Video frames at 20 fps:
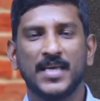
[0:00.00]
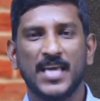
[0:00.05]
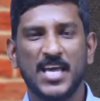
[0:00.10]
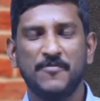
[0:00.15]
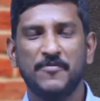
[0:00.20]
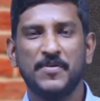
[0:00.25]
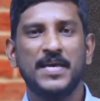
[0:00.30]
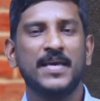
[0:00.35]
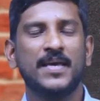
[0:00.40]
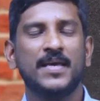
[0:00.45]

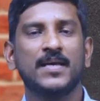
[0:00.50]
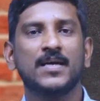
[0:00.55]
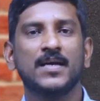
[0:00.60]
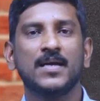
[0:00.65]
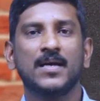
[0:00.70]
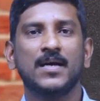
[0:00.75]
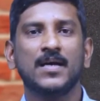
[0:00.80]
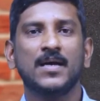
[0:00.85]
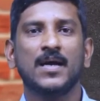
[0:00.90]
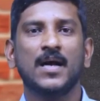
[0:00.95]

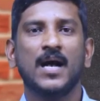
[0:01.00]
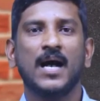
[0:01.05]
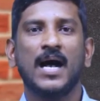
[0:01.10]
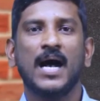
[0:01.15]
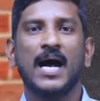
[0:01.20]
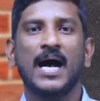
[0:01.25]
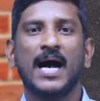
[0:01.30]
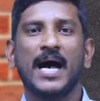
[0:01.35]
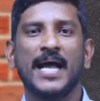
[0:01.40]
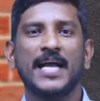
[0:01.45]
Evie,
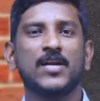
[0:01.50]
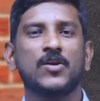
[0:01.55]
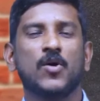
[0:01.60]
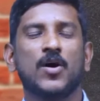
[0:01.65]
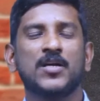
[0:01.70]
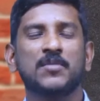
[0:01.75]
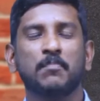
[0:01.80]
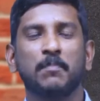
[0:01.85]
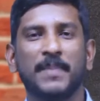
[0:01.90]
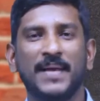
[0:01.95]
I
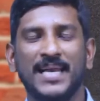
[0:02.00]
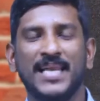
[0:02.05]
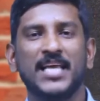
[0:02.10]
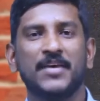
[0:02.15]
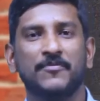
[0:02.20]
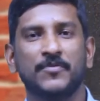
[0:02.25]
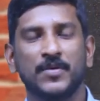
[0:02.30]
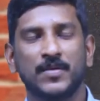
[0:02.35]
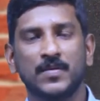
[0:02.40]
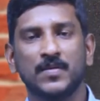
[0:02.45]
don't
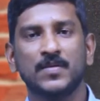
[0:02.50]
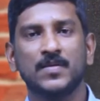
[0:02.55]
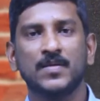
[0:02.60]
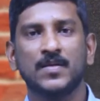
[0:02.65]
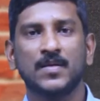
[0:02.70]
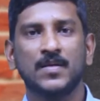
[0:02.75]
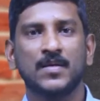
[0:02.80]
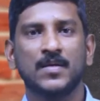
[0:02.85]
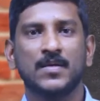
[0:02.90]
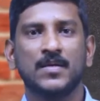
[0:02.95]
believe
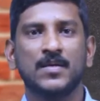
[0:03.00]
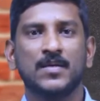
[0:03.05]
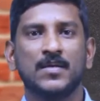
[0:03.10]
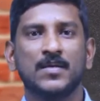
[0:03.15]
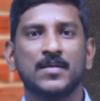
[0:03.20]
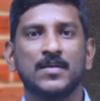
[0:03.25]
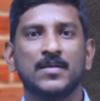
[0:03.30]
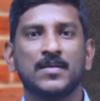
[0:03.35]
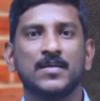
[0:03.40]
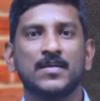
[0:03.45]

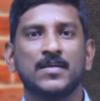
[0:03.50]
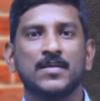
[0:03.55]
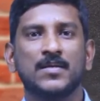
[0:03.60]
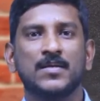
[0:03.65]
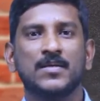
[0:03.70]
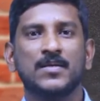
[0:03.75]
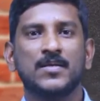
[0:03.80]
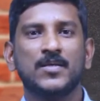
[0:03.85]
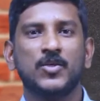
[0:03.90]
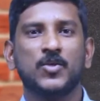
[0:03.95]

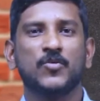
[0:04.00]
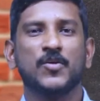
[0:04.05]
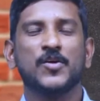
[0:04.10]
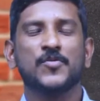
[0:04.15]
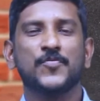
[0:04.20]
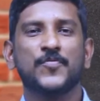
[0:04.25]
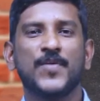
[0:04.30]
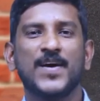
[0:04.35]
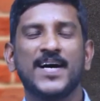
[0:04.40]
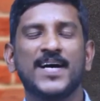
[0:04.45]

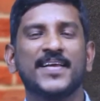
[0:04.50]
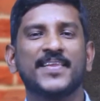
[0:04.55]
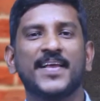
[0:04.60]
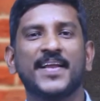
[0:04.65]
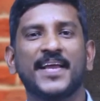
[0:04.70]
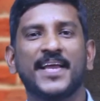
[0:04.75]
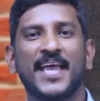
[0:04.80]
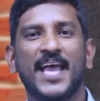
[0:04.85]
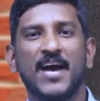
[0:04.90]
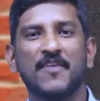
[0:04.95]
your
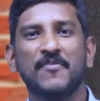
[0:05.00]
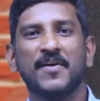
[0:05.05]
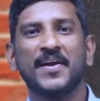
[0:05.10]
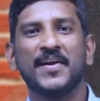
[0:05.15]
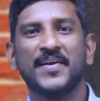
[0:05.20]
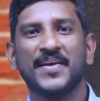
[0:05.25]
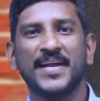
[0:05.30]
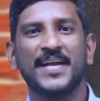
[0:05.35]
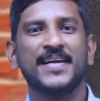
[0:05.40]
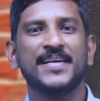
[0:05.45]
father
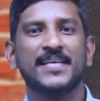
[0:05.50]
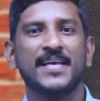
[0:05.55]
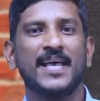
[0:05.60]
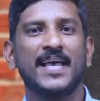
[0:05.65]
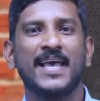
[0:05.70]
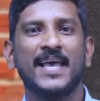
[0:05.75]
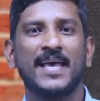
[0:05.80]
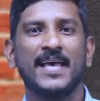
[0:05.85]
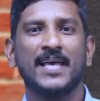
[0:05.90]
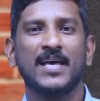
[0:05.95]
ever did
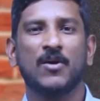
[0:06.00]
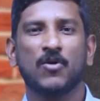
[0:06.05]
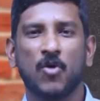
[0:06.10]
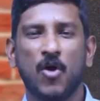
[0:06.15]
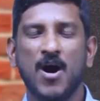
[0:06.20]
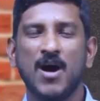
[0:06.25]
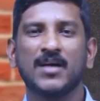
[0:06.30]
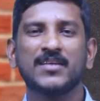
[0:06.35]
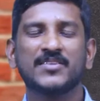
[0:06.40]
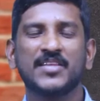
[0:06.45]
a
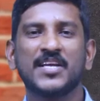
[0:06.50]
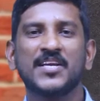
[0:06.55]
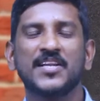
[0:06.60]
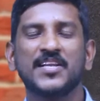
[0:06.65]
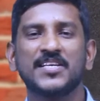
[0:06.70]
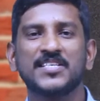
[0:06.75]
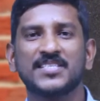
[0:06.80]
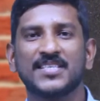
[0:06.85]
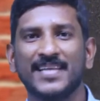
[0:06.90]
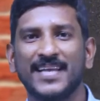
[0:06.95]
wrong thing
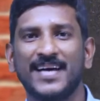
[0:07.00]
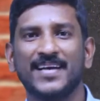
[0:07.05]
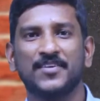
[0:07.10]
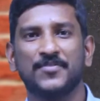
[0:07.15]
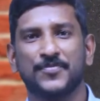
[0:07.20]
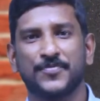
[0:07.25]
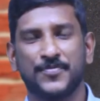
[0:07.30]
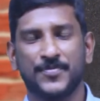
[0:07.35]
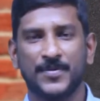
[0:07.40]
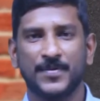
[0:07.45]
in his
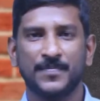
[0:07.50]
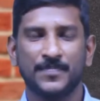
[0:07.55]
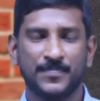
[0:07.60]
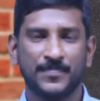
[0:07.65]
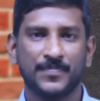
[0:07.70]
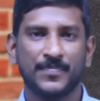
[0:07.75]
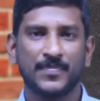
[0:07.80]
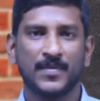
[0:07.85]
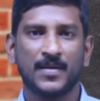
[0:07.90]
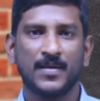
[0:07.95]
life
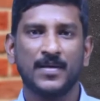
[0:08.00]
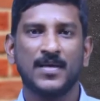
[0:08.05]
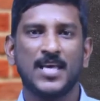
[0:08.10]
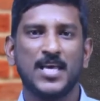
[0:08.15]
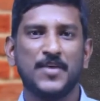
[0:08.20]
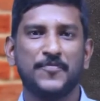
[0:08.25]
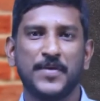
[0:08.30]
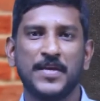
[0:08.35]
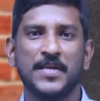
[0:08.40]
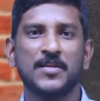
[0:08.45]

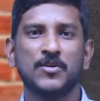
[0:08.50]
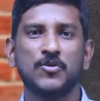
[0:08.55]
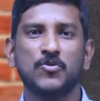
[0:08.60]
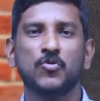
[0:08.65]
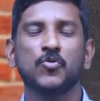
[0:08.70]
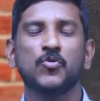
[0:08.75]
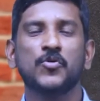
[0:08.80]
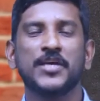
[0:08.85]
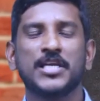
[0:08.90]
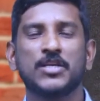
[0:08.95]
if he
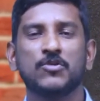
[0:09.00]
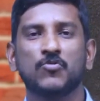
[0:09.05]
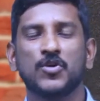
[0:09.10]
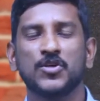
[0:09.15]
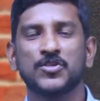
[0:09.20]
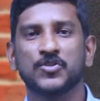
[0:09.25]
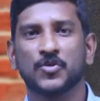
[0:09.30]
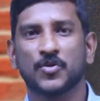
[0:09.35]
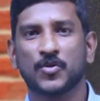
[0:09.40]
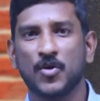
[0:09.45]
knew it
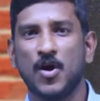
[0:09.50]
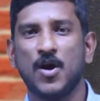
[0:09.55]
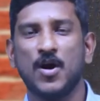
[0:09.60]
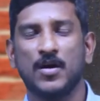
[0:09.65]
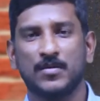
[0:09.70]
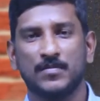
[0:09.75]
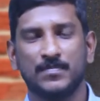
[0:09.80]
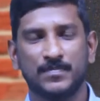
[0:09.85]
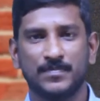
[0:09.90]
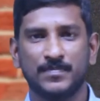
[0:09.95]
was
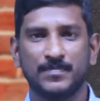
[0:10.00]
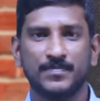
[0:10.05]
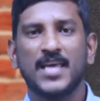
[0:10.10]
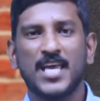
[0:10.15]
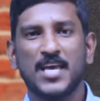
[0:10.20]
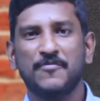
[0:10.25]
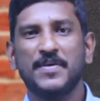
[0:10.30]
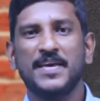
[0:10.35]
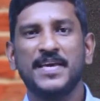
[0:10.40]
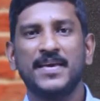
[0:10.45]
wrong.
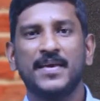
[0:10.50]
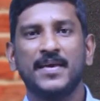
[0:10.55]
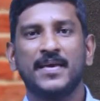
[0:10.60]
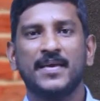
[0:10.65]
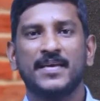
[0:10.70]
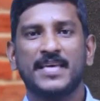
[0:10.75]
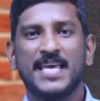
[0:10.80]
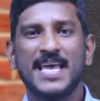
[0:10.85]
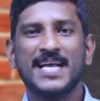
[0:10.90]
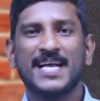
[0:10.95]

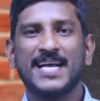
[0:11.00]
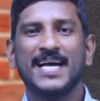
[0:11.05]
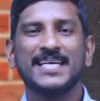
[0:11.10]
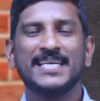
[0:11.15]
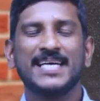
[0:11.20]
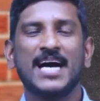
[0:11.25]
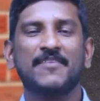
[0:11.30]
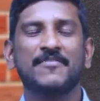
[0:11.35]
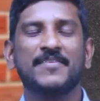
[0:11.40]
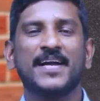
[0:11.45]
Evie, he
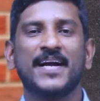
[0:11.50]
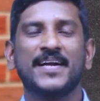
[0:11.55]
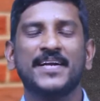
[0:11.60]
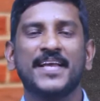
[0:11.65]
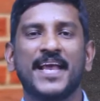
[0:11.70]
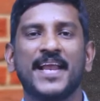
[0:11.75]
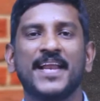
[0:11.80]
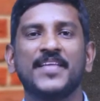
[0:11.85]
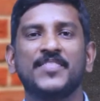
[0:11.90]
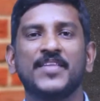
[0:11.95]
can't have
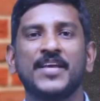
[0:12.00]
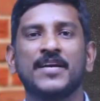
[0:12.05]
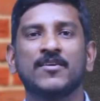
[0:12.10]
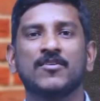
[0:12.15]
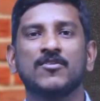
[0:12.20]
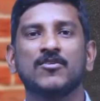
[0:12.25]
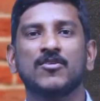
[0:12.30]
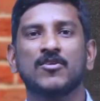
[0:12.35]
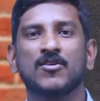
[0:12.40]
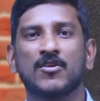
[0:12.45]
done
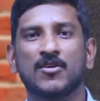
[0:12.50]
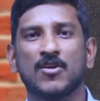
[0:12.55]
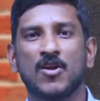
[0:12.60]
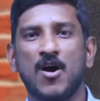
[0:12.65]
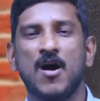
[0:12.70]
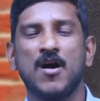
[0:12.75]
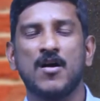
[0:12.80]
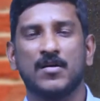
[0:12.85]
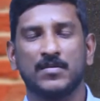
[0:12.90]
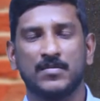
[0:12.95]
anything
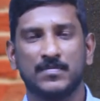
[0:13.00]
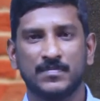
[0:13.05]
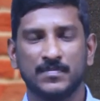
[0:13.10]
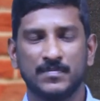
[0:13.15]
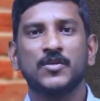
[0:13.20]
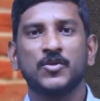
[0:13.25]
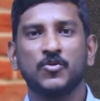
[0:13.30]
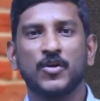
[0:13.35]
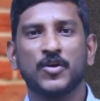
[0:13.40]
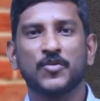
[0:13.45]
wrong.
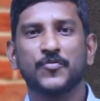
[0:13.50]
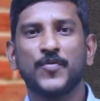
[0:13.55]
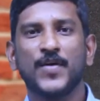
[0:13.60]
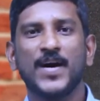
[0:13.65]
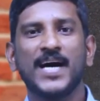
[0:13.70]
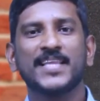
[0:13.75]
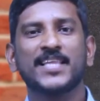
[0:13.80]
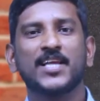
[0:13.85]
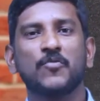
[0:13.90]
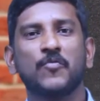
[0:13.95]
Your
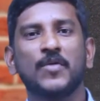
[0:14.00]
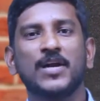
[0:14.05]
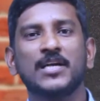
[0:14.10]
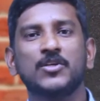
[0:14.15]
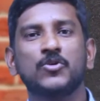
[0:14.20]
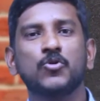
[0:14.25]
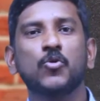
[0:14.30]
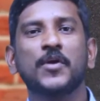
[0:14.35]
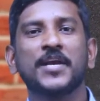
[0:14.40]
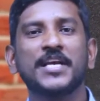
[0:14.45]
father
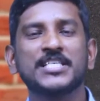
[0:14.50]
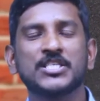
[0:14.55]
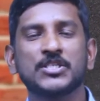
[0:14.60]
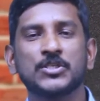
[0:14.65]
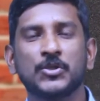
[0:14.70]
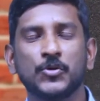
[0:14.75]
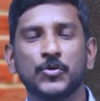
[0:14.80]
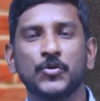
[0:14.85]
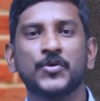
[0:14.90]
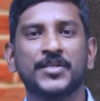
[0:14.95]
will do his
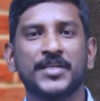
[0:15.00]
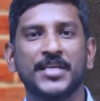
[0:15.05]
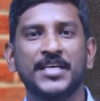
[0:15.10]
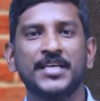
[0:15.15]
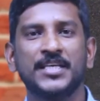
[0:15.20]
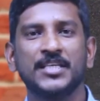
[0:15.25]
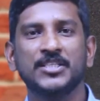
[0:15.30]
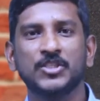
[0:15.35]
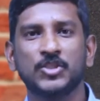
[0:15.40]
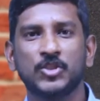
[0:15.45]

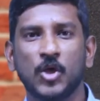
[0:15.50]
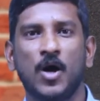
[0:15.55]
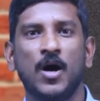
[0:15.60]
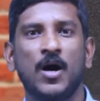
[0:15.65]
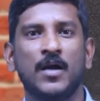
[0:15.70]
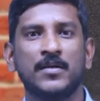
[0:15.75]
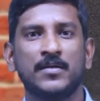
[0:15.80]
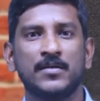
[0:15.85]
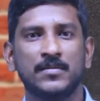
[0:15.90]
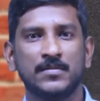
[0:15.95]
duty,
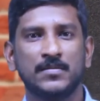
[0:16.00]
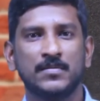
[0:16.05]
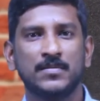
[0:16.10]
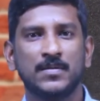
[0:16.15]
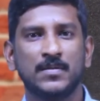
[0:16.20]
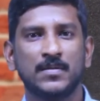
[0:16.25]
John,